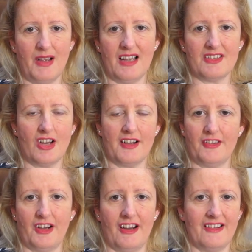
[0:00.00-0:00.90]
but I
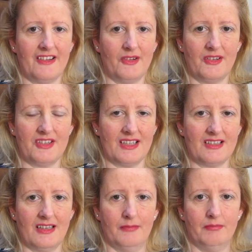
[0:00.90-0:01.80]
don't know, or
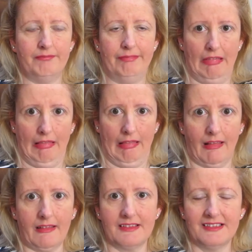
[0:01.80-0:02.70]
just some
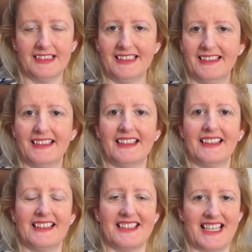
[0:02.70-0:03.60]
block
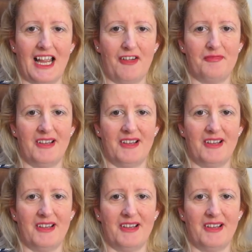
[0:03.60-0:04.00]
stuff.